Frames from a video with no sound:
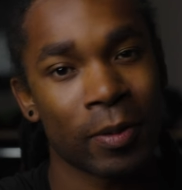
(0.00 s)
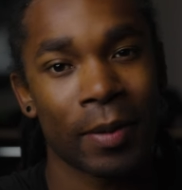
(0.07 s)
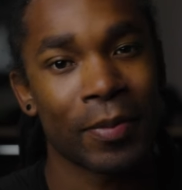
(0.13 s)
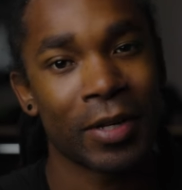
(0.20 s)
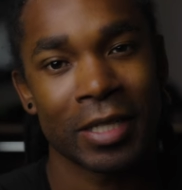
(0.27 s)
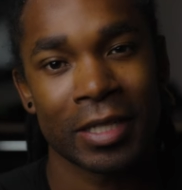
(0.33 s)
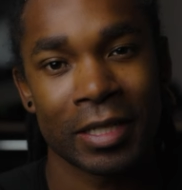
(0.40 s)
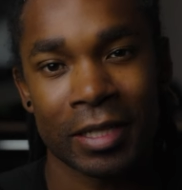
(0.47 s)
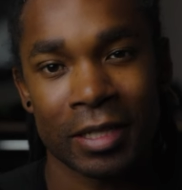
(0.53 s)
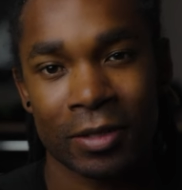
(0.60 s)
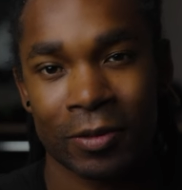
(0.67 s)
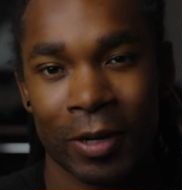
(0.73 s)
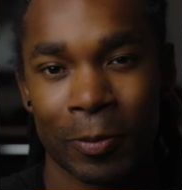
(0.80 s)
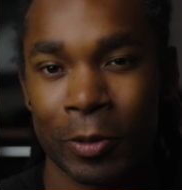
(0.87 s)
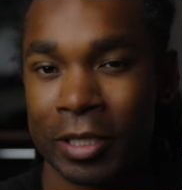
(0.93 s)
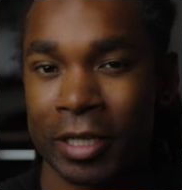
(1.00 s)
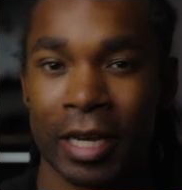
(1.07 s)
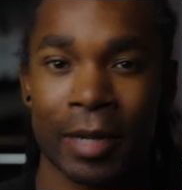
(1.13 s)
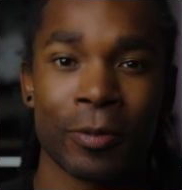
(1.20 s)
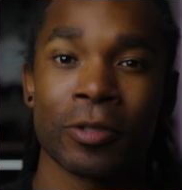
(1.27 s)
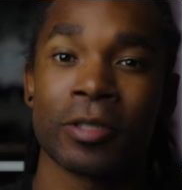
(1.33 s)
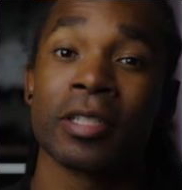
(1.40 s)
or my busyness, so I wasn't
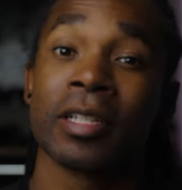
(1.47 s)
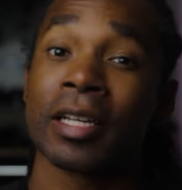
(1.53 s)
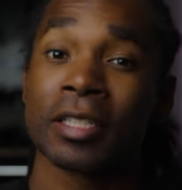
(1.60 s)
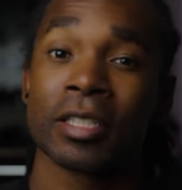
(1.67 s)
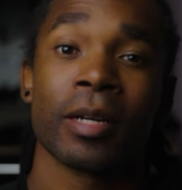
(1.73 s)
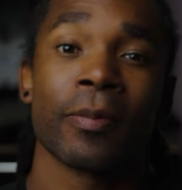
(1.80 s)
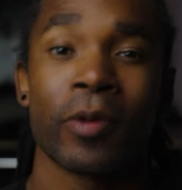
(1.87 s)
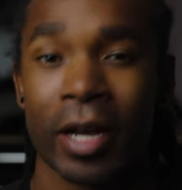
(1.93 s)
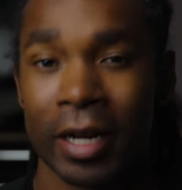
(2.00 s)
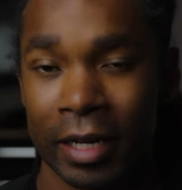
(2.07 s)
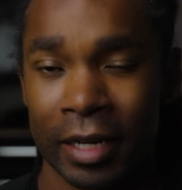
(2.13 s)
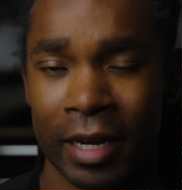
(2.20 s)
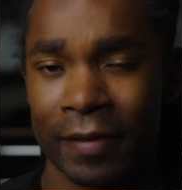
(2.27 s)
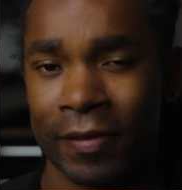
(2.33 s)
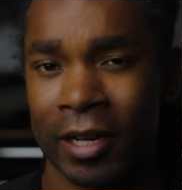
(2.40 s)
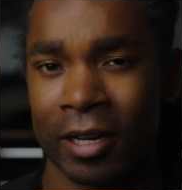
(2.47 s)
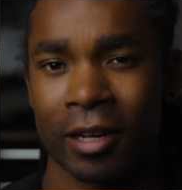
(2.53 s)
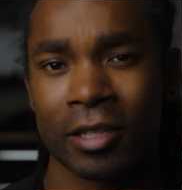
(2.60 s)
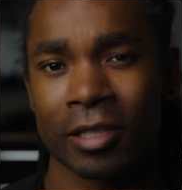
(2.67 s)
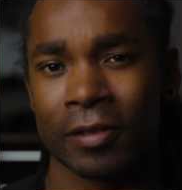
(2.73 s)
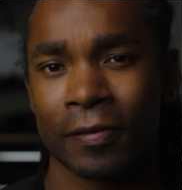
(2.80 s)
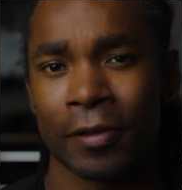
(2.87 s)
able to like jump right in and have that
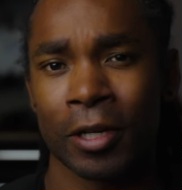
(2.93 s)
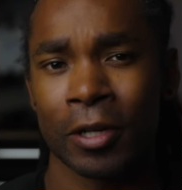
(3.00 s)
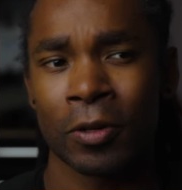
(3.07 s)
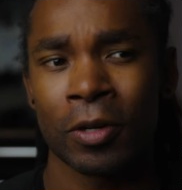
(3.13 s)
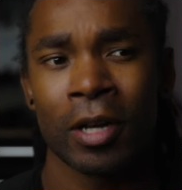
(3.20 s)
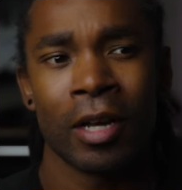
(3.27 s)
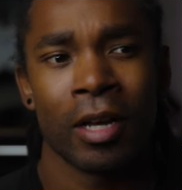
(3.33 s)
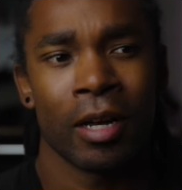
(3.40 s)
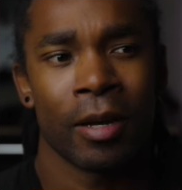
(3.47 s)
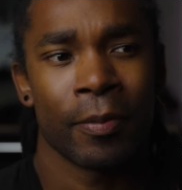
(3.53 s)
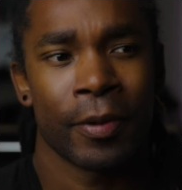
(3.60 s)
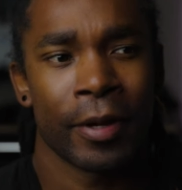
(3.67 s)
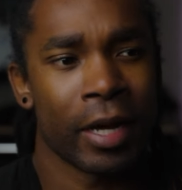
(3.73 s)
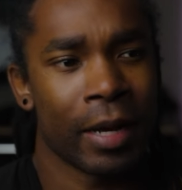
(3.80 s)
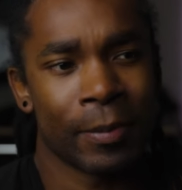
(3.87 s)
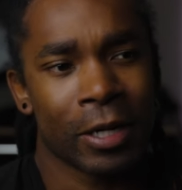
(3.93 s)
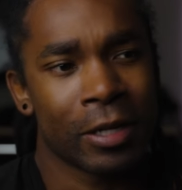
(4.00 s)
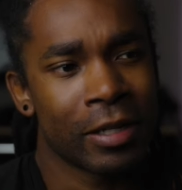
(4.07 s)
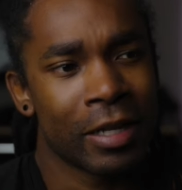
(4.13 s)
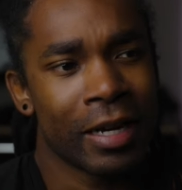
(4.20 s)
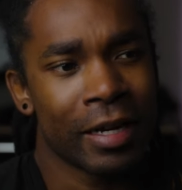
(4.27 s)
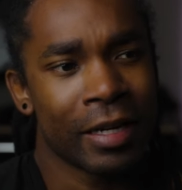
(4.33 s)
constant flow. But I'm not
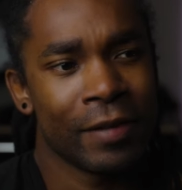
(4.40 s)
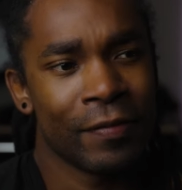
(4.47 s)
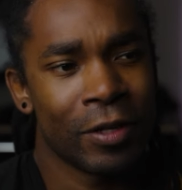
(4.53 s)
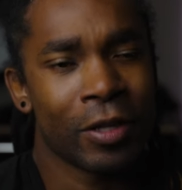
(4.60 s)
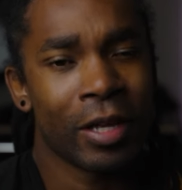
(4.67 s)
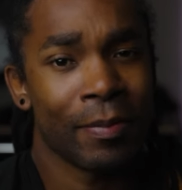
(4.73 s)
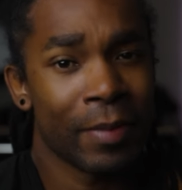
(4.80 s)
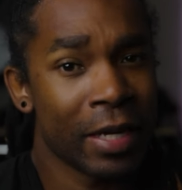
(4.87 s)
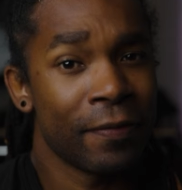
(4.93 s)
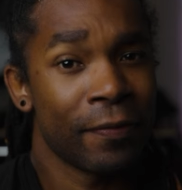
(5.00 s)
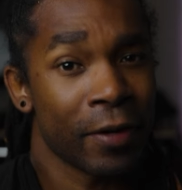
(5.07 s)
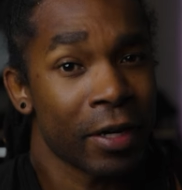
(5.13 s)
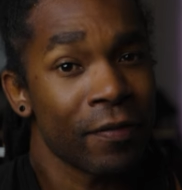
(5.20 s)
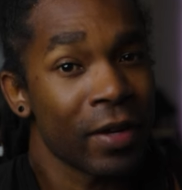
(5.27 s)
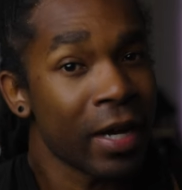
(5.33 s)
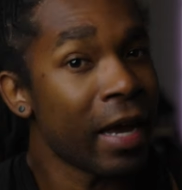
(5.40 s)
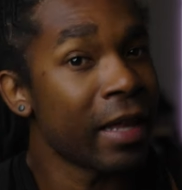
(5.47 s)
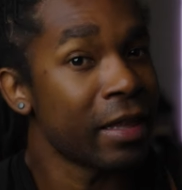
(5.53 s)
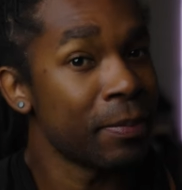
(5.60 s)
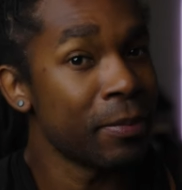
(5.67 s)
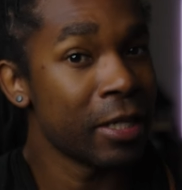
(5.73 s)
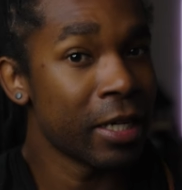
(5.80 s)
gonna lie, even though they made fun of it at
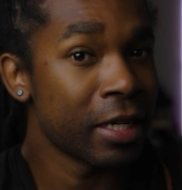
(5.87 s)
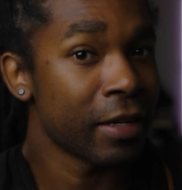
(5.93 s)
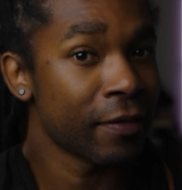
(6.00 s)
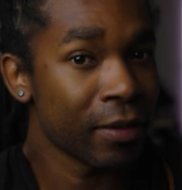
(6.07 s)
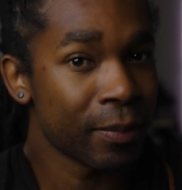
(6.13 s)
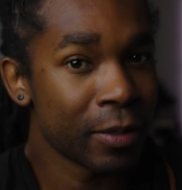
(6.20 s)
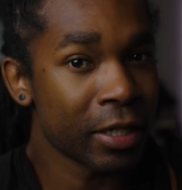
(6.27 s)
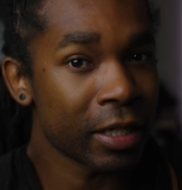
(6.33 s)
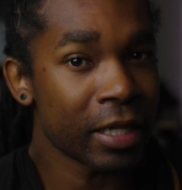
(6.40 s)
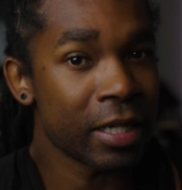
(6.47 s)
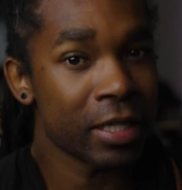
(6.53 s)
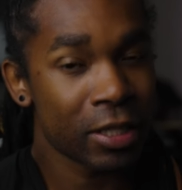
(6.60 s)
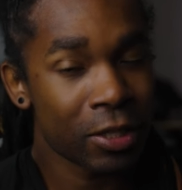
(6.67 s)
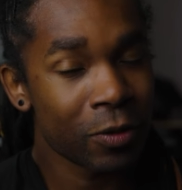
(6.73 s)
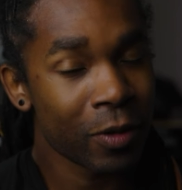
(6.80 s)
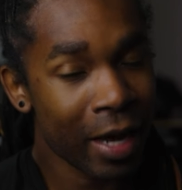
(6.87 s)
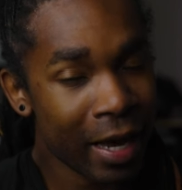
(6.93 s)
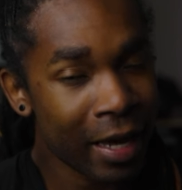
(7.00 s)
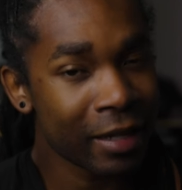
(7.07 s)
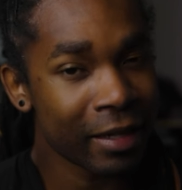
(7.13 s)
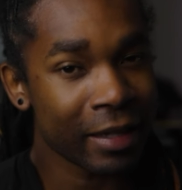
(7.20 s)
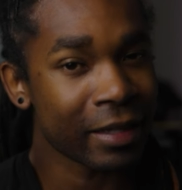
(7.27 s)
the beginning of the book, it still
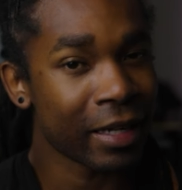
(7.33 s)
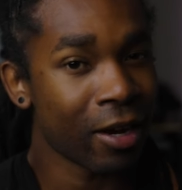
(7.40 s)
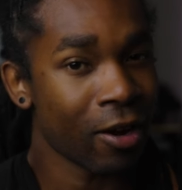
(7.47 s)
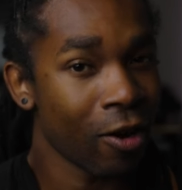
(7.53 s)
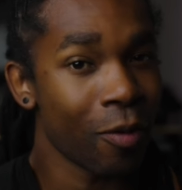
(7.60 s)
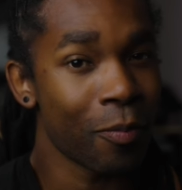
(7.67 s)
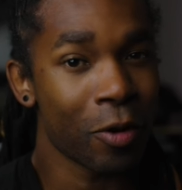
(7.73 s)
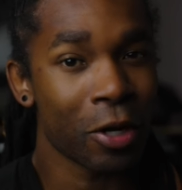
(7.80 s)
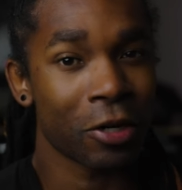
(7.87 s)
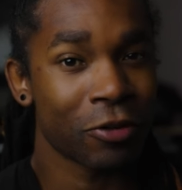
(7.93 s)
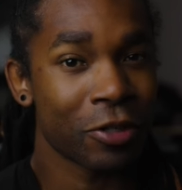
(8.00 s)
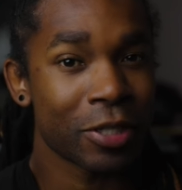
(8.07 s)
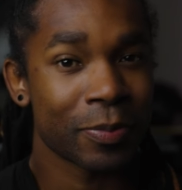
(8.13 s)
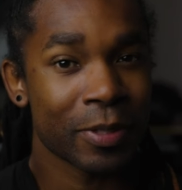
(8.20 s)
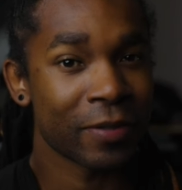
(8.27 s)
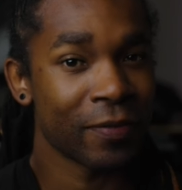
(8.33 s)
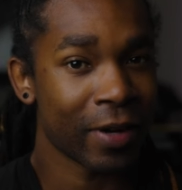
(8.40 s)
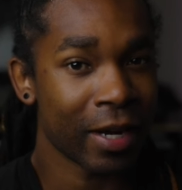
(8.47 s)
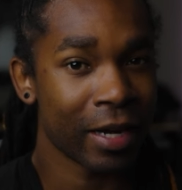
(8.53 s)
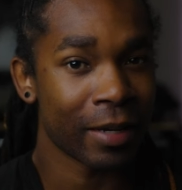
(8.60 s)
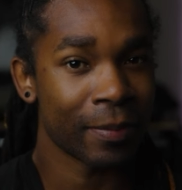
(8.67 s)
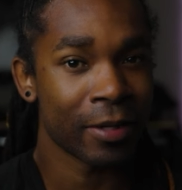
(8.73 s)
had like that Hallmark Christmas
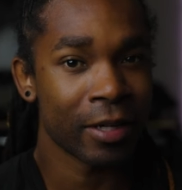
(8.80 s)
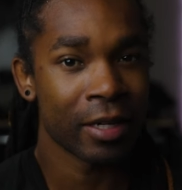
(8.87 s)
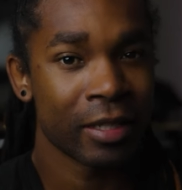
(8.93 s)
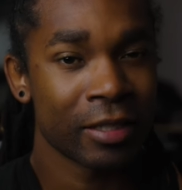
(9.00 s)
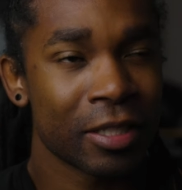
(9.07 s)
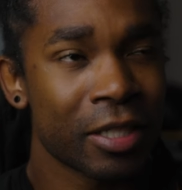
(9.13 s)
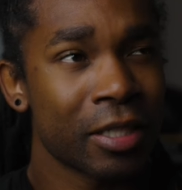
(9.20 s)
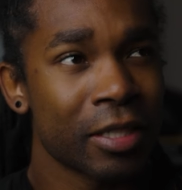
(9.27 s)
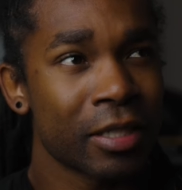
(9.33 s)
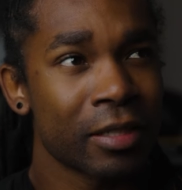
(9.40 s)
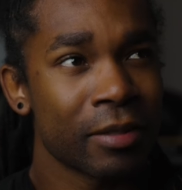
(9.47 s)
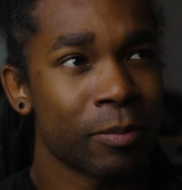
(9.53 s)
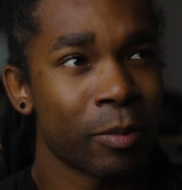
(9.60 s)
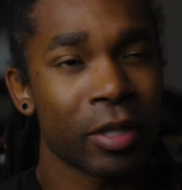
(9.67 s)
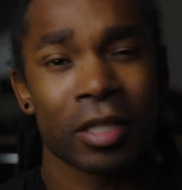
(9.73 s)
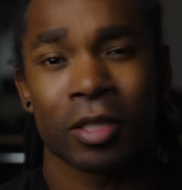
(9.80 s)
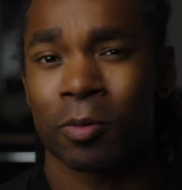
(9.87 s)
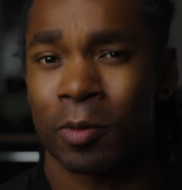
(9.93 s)
vibe, just with a